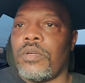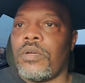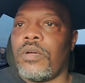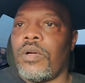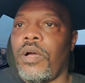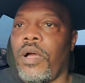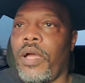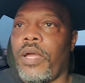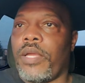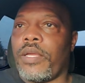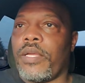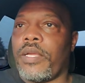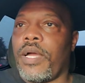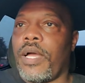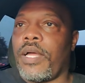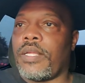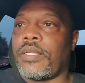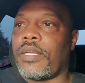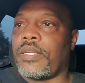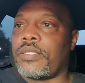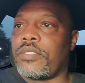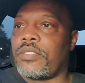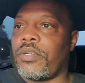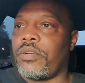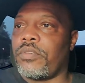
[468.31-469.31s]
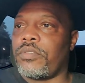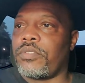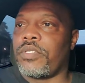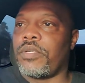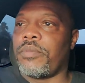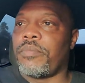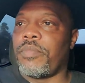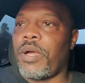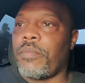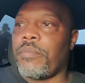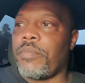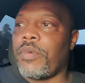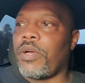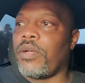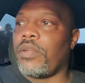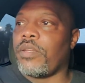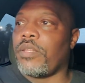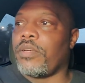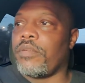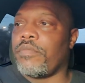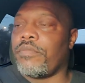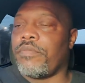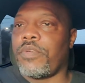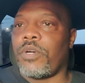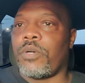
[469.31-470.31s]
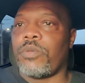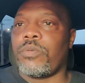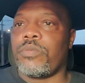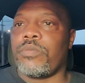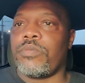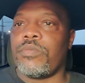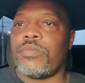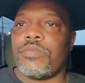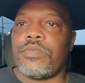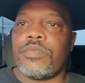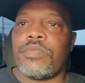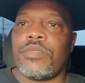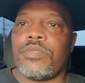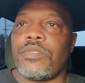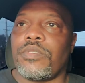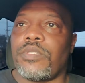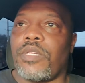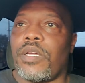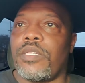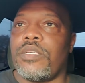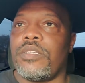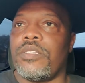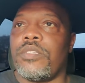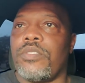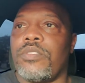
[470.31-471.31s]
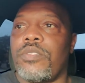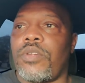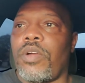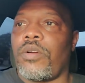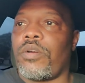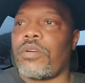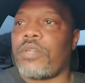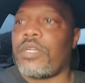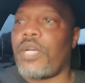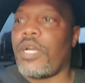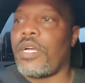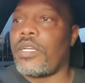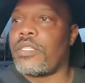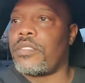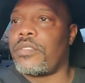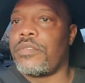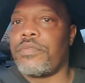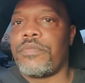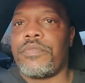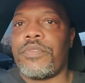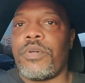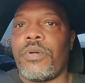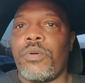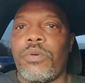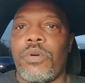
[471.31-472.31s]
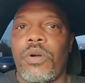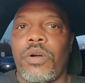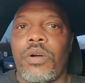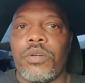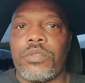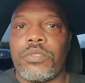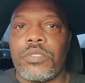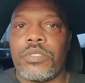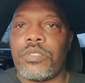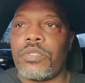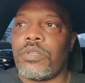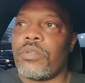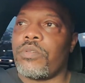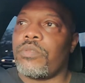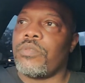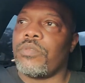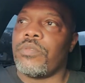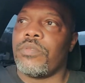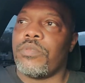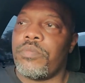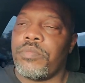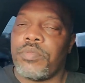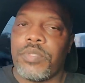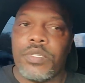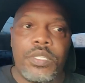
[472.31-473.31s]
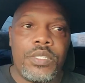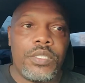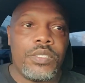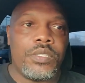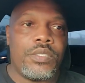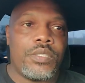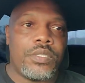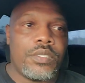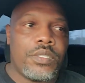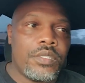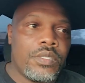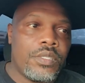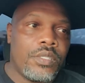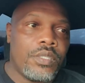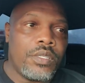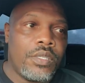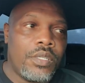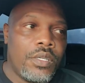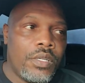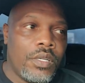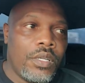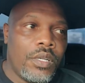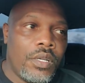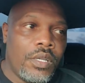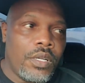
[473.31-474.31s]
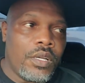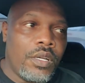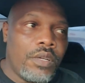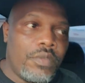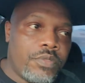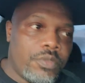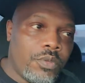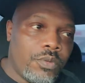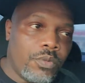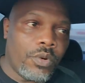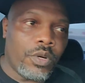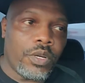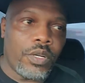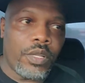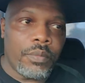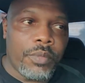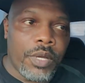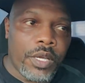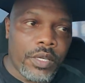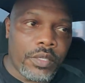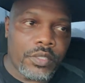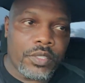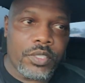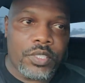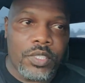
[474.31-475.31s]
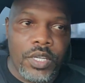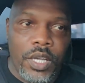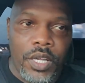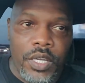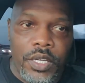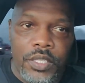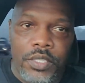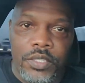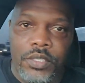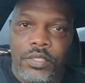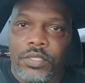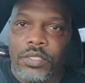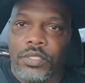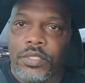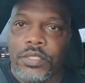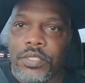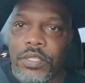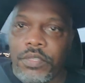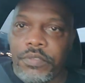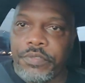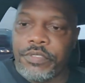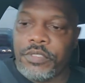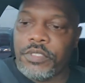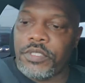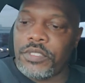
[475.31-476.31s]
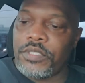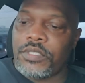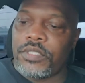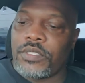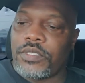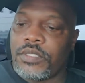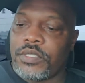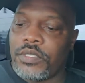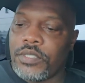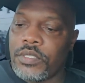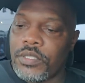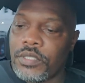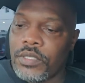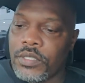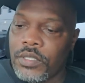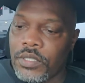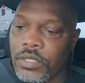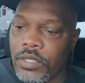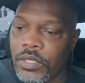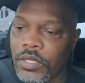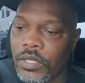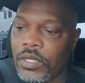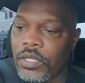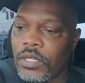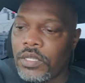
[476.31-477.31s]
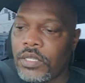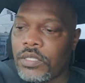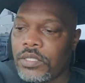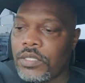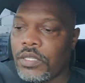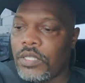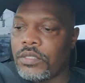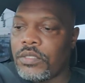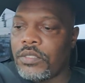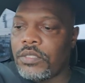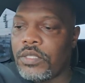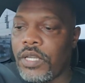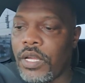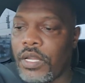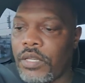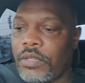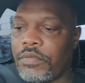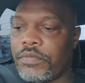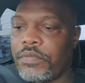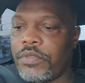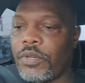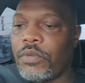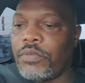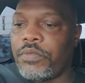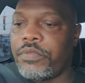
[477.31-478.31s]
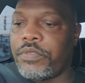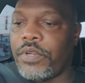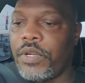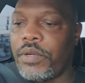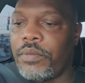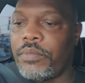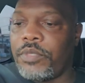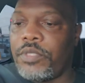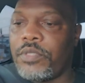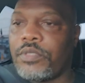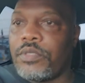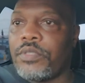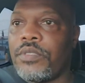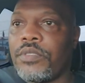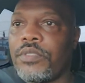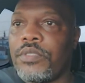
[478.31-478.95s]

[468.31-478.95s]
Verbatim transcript: All right, guys, I turned in my mail-in vote. I need y'all guys to vote also, please. If you want to make a change, a difference, then you got to vote, family.